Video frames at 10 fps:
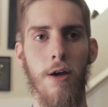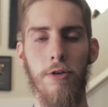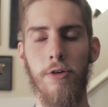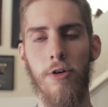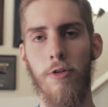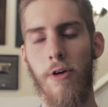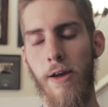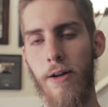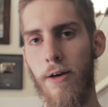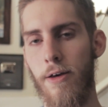You can
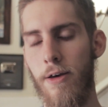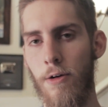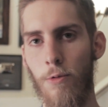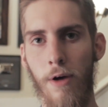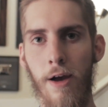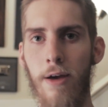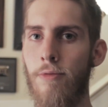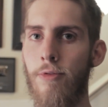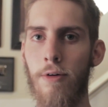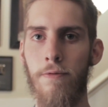create an array
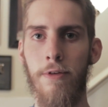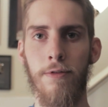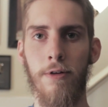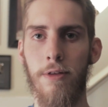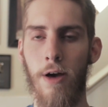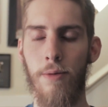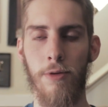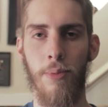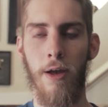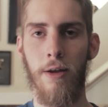of different types
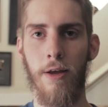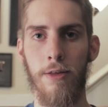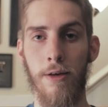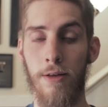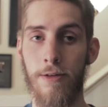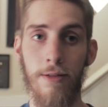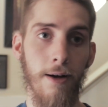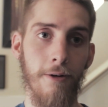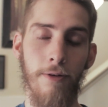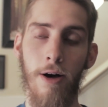of paintings, and it's a
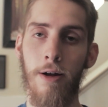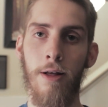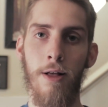lot of fun.